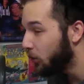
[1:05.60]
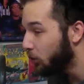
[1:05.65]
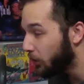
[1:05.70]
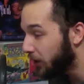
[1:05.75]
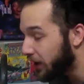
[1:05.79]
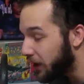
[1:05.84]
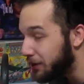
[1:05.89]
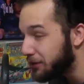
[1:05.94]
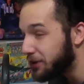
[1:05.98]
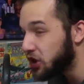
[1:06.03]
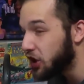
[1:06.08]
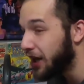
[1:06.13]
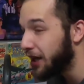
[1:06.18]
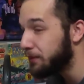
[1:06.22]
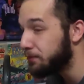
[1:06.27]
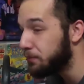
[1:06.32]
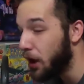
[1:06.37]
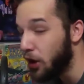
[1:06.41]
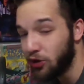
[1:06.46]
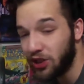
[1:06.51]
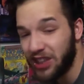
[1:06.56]
We're going to try to
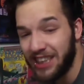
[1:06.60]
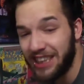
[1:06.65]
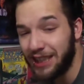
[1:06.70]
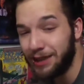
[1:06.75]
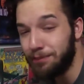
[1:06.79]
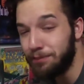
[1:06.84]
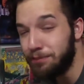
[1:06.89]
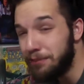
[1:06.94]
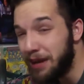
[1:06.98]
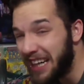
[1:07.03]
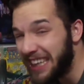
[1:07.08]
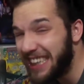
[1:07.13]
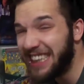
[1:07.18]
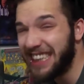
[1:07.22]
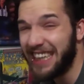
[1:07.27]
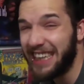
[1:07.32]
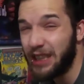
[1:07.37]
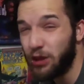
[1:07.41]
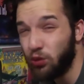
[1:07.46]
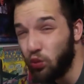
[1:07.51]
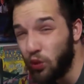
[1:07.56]
post as much
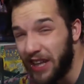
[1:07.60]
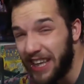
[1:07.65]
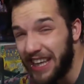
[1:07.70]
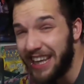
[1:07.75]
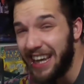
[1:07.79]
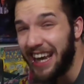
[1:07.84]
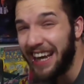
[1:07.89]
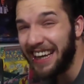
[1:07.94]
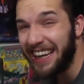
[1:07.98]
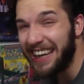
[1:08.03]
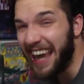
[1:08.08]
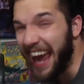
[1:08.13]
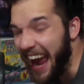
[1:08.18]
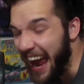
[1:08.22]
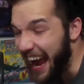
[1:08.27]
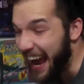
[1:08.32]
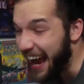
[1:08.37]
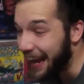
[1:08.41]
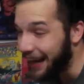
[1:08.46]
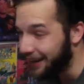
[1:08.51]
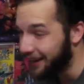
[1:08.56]
as we
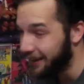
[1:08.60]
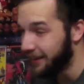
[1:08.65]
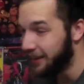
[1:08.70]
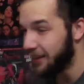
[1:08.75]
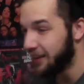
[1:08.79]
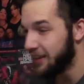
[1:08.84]
can.